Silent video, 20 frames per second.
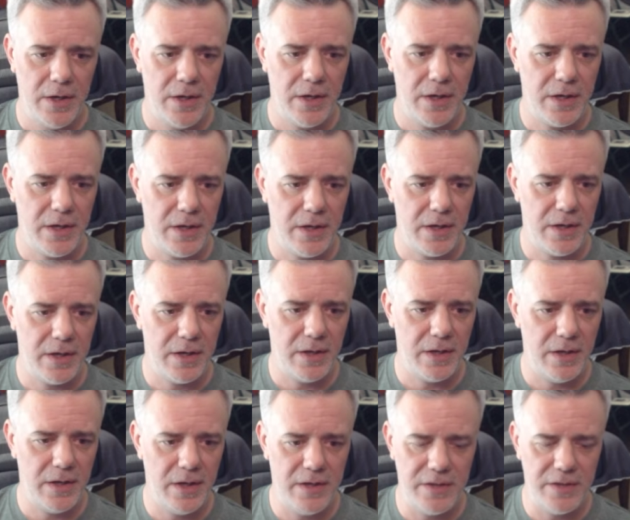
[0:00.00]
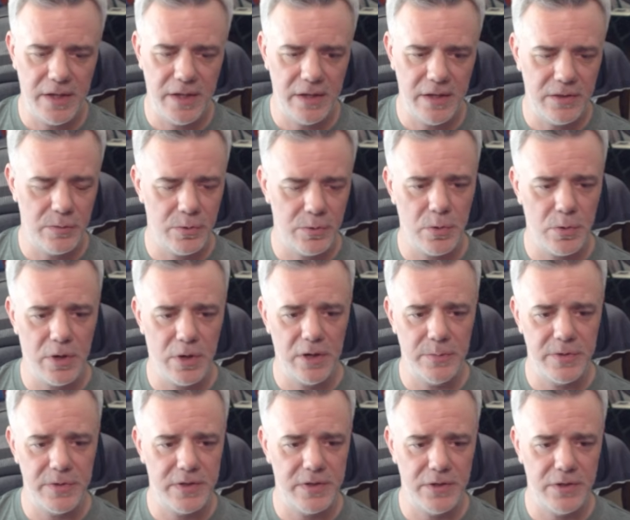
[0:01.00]
and take the
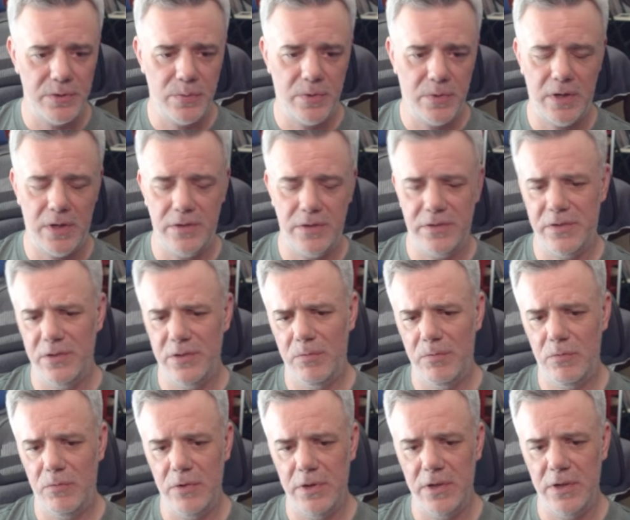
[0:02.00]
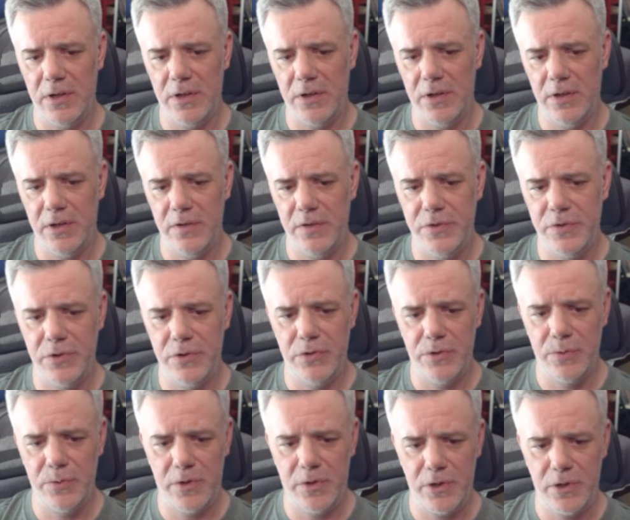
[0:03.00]
requirements that you want. So really on gloves, you
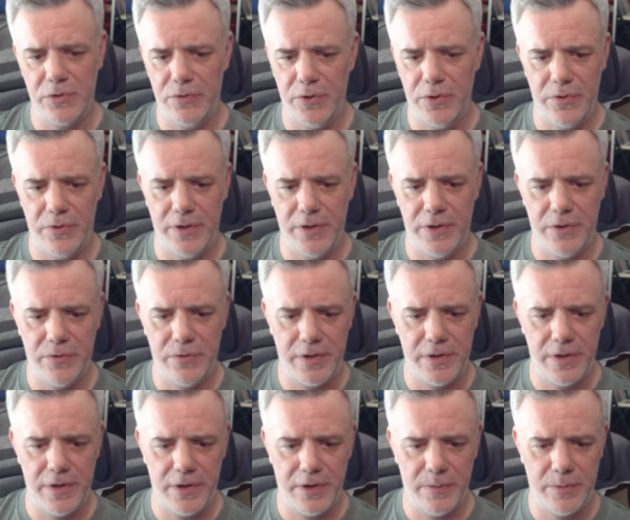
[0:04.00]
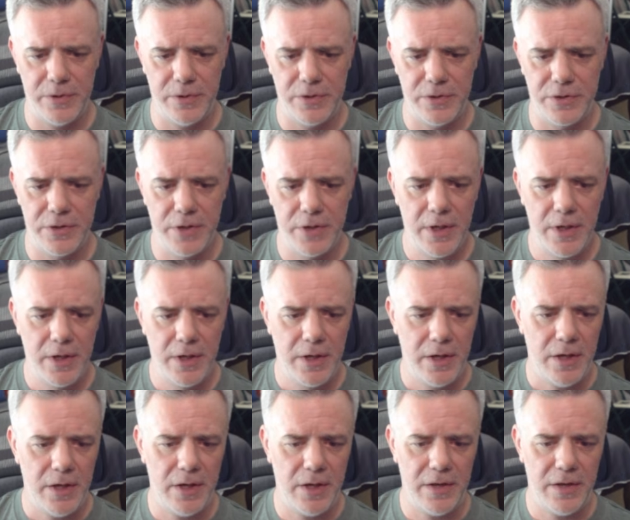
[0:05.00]
only want crit rate, crit damage,
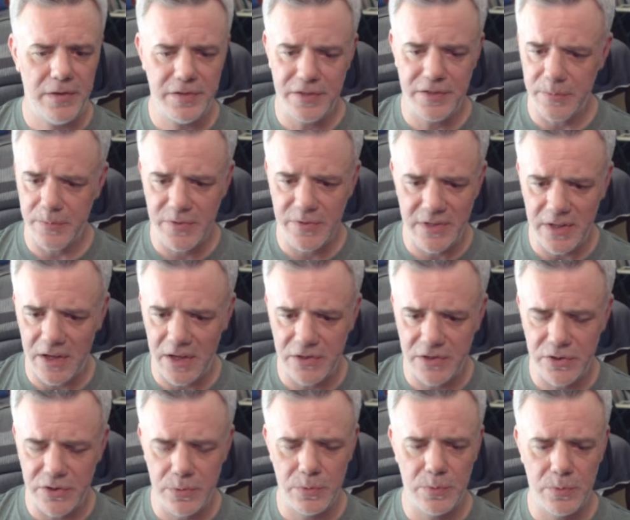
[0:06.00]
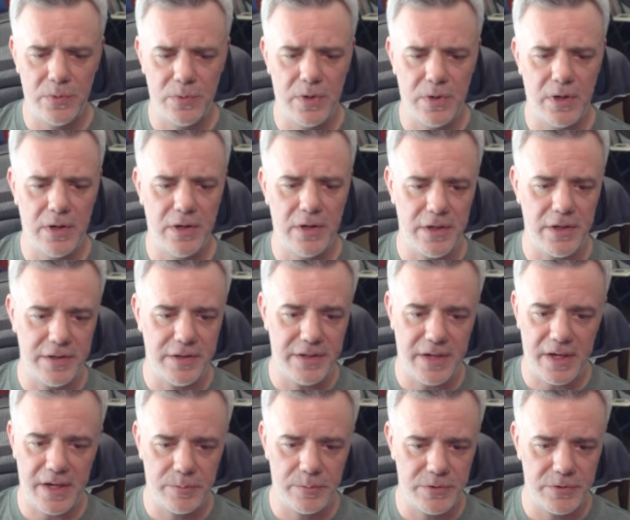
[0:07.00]
the substats you would want,
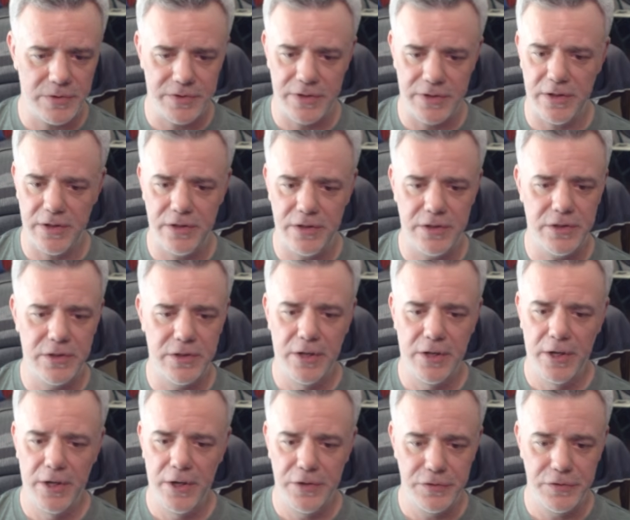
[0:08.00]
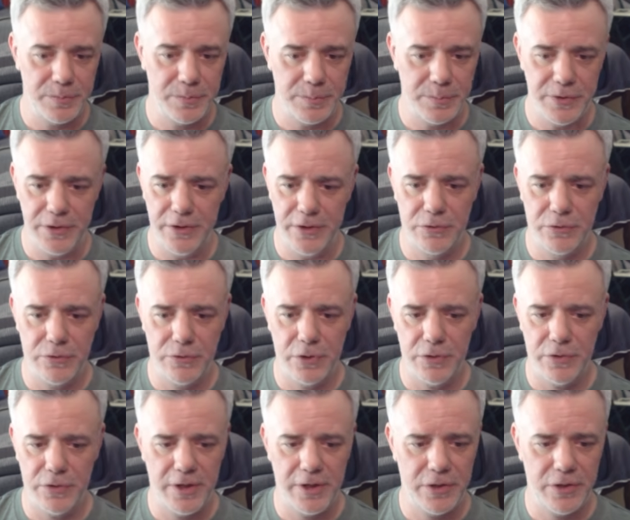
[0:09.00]
attack percentage, speed, crit
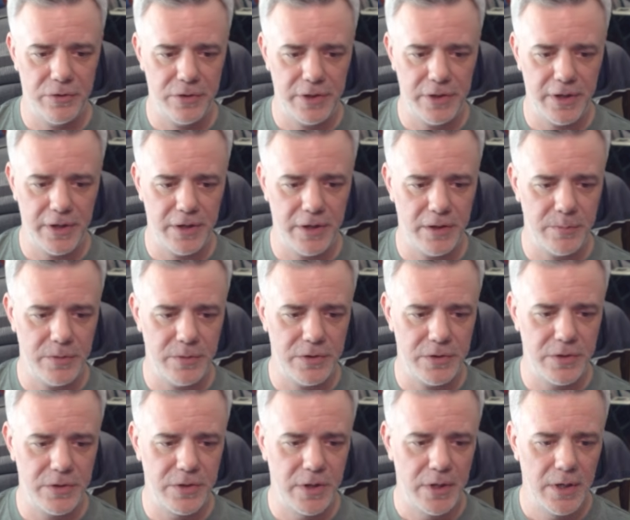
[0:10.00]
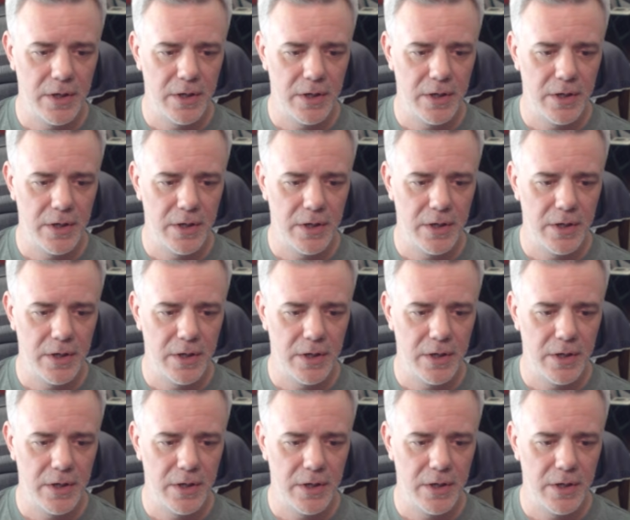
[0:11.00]
rate, crit damage.